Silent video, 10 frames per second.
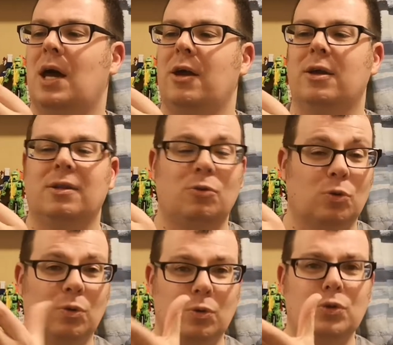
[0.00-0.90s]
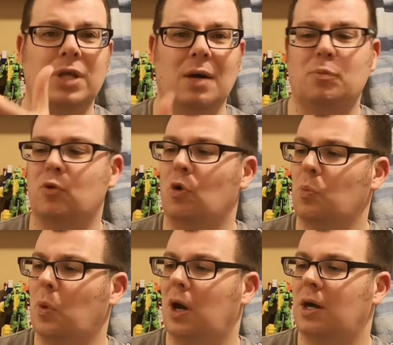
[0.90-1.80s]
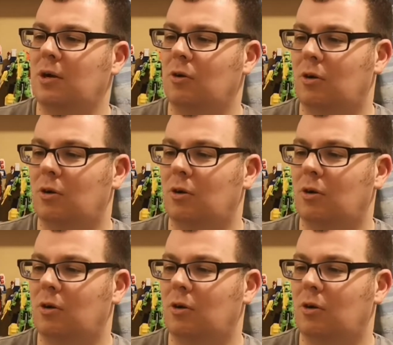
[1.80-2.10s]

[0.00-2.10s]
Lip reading: eye and don't lose that proton pack,